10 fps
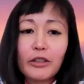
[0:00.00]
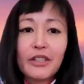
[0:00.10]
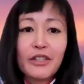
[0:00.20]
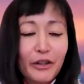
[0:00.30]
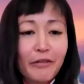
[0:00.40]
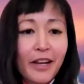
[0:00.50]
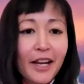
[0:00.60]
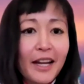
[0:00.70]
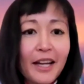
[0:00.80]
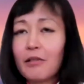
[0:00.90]
or a
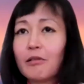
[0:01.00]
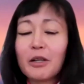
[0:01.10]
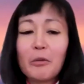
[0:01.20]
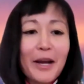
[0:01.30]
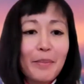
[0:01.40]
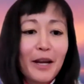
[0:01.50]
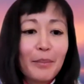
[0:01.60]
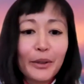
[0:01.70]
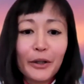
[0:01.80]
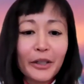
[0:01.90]
survey or a white
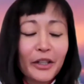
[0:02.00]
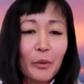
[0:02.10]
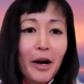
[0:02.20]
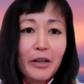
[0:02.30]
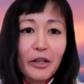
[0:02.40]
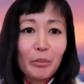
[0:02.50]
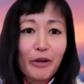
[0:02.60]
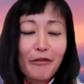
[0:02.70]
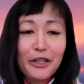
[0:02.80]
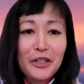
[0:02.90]
paper, what your
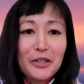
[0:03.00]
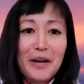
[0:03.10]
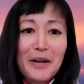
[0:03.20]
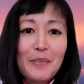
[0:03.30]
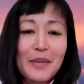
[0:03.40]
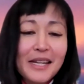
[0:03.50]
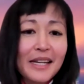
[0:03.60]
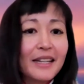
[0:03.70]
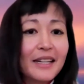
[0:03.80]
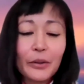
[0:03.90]
preference might
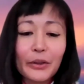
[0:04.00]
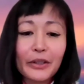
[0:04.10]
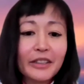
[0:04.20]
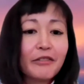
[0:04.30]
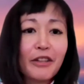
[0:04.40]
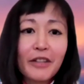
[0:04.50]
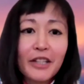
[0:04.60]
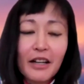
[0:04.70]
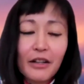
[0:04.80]
be, or if you have any